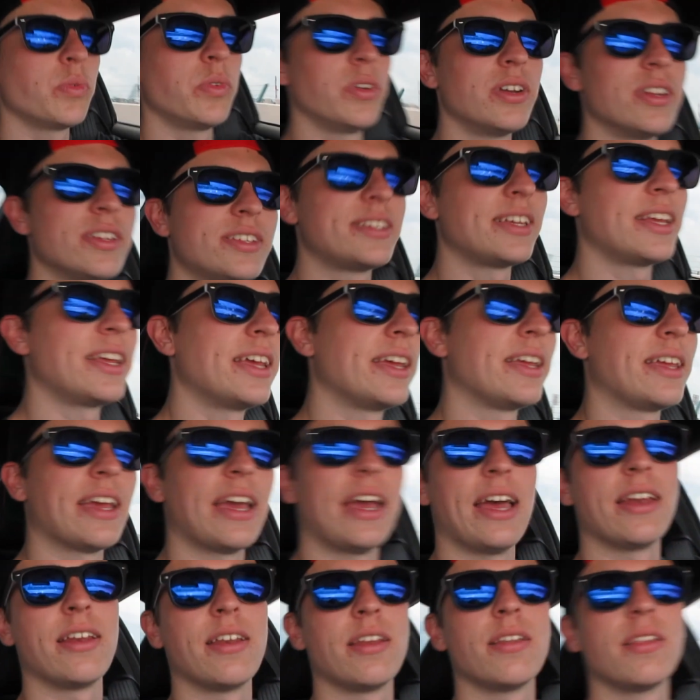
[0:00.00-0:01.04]
want to say
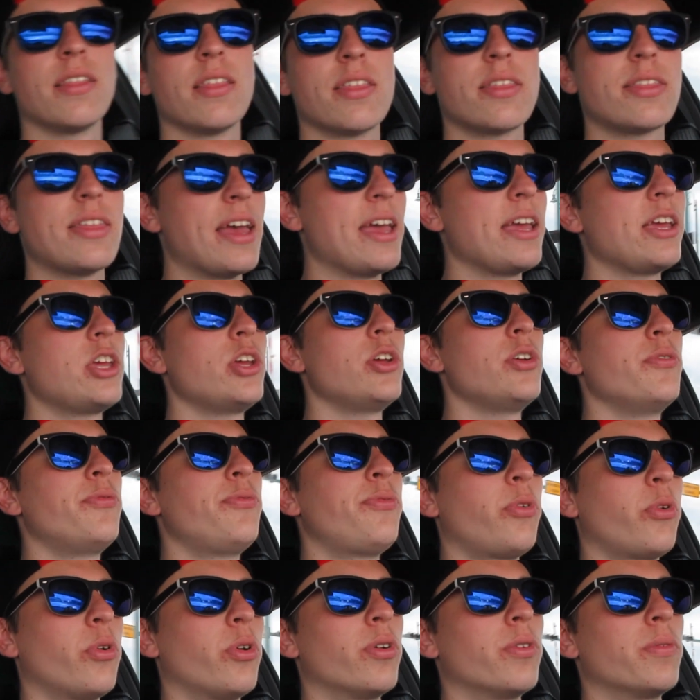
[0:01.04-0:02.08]
again, thank you
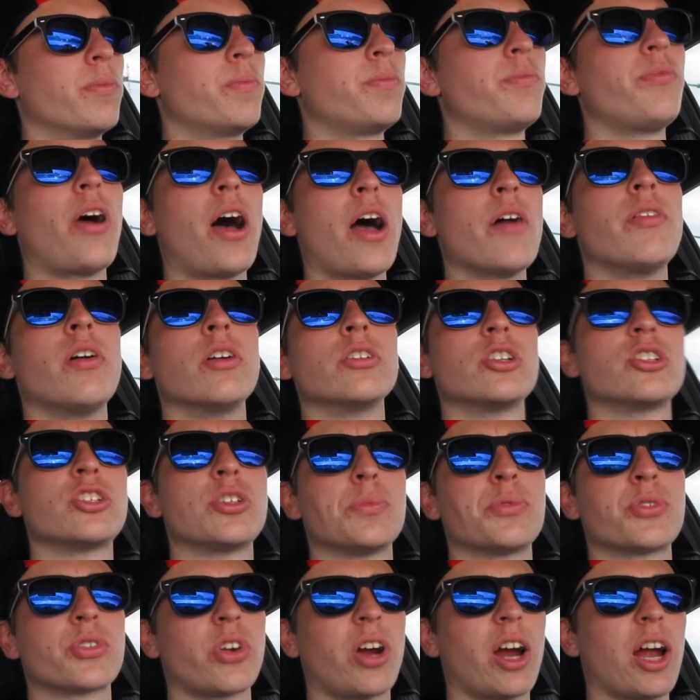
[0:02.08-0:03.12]
for 500
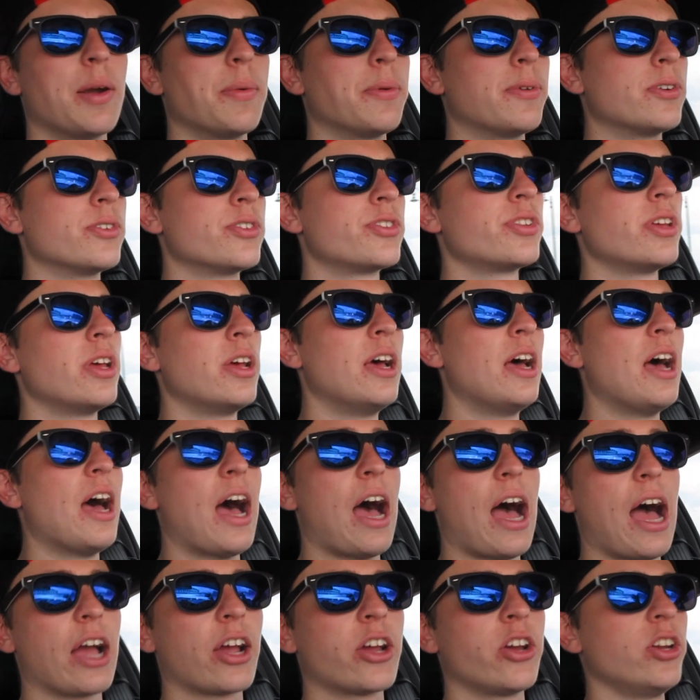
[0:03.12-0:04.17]
subscribers.
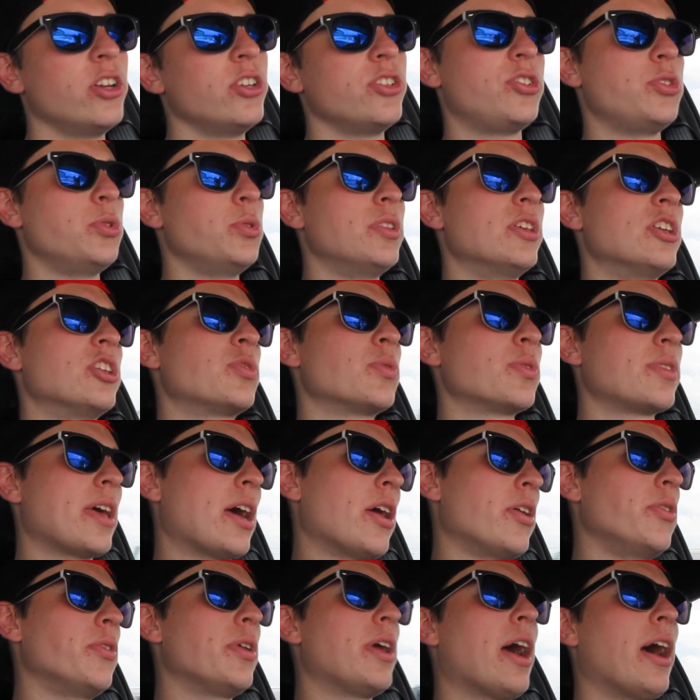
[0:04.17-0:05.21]
I couldn't do this
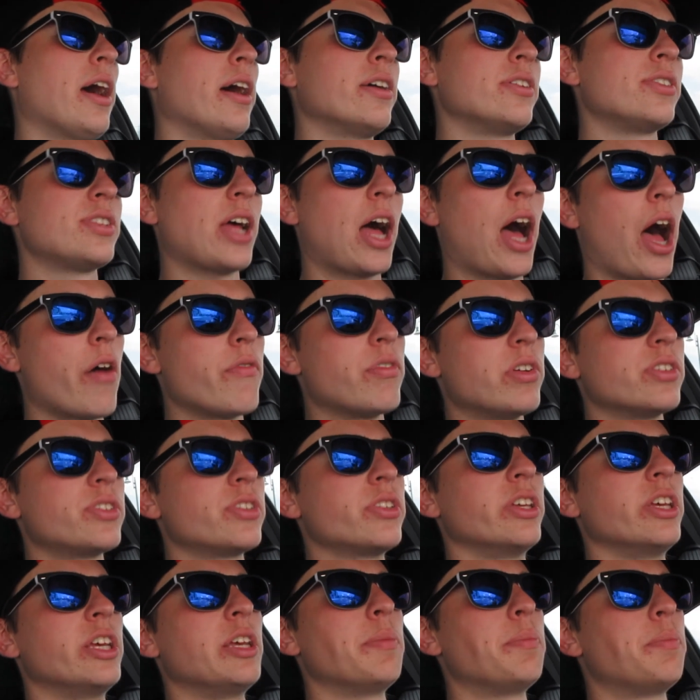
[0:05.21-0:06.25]
without you guys,
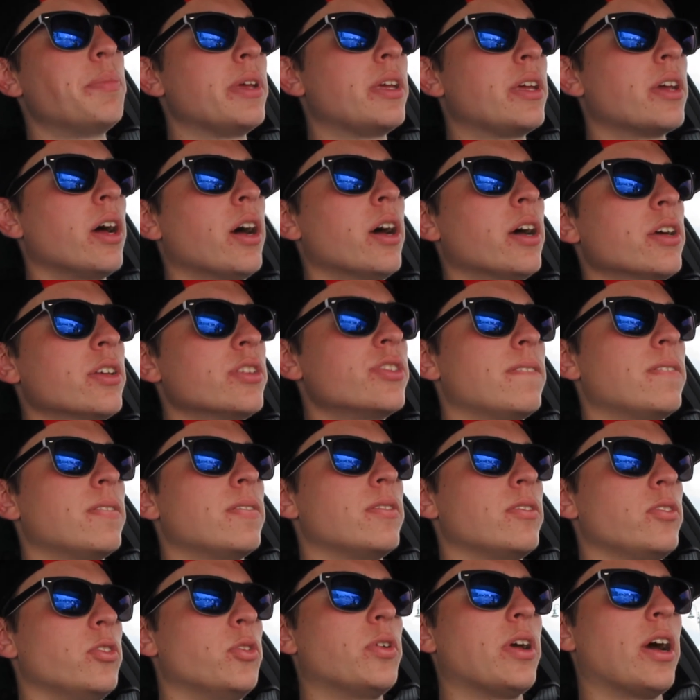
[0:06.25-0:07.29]
obviously, because
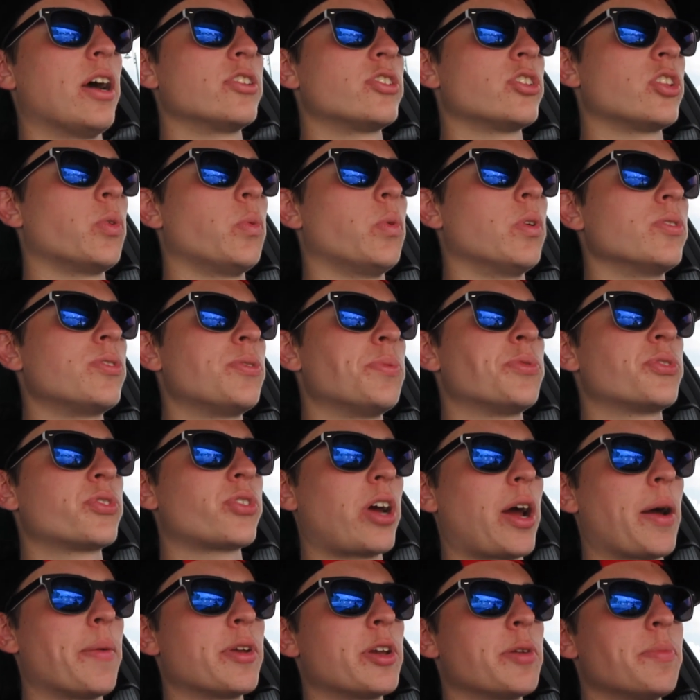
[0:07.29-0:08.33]
you guys are the ones
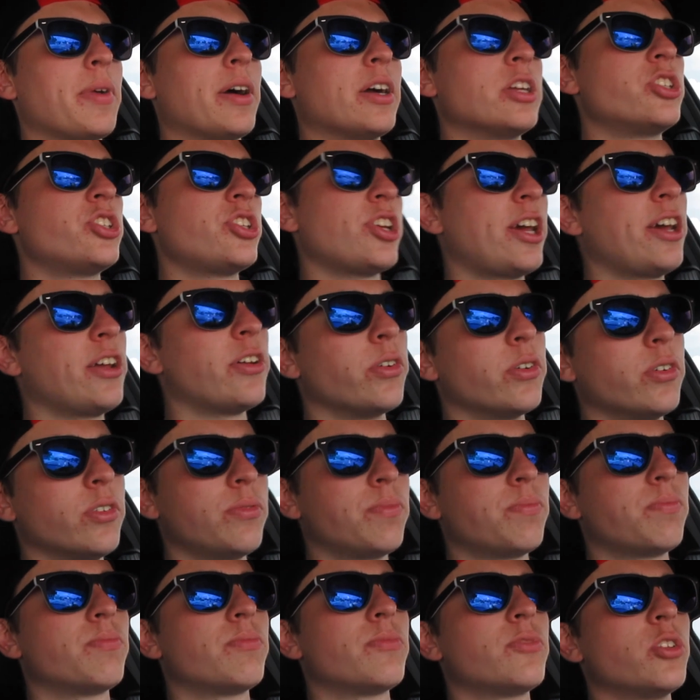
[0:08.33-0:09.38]
subscribing to my channel.
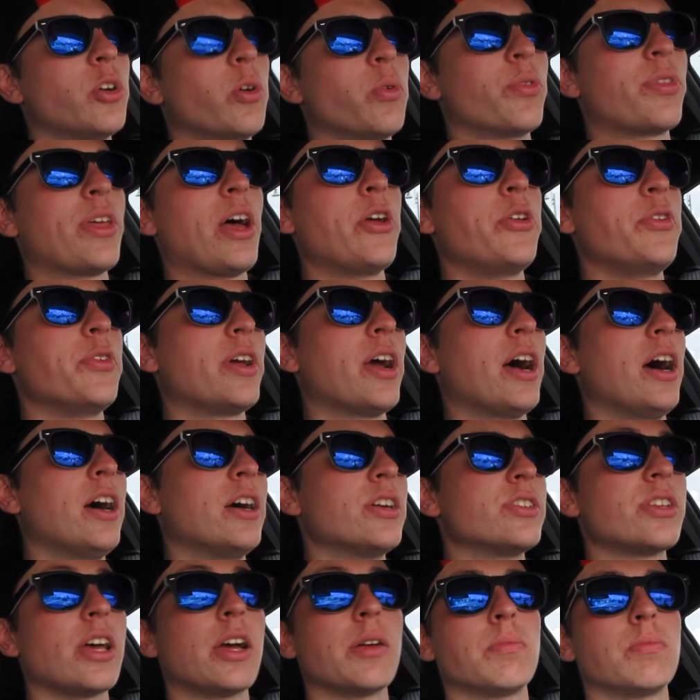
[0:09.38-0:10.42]
So without you
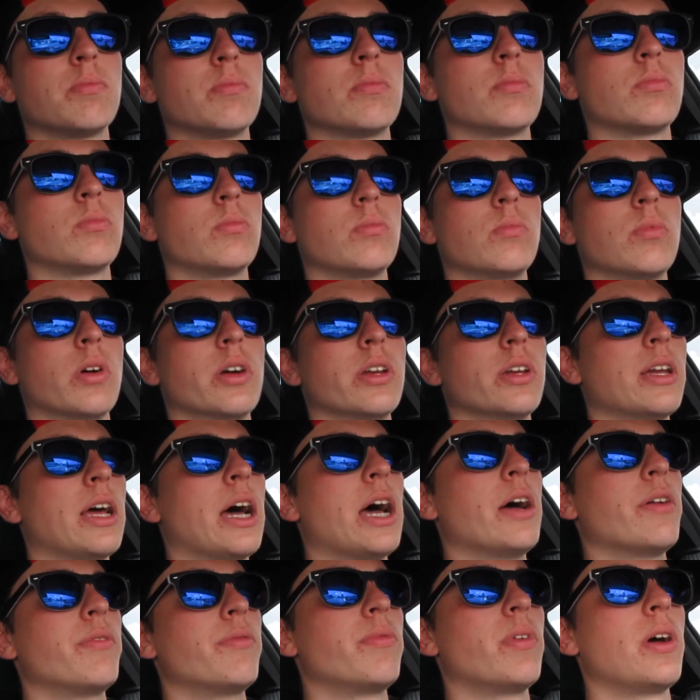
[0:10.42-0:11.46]
guys, I wouldn't
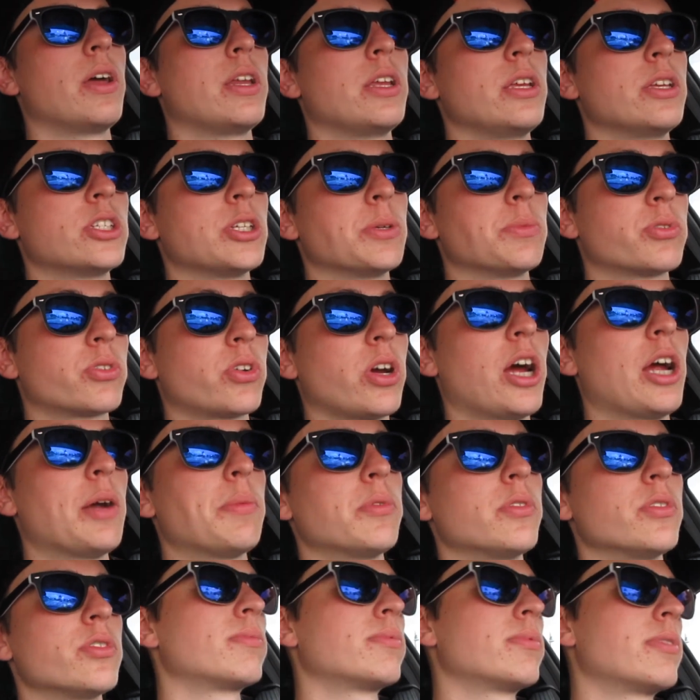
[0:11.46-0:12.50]
have any
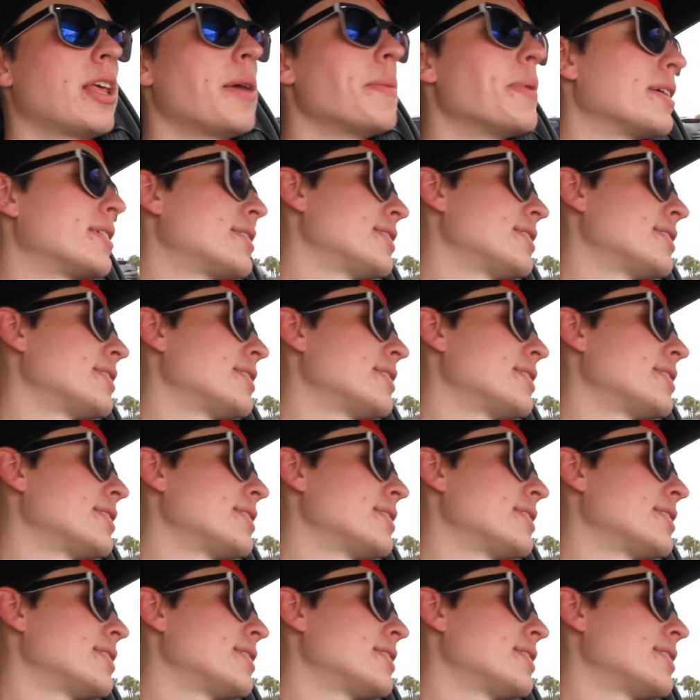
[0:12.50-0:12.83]
subscribers. That makes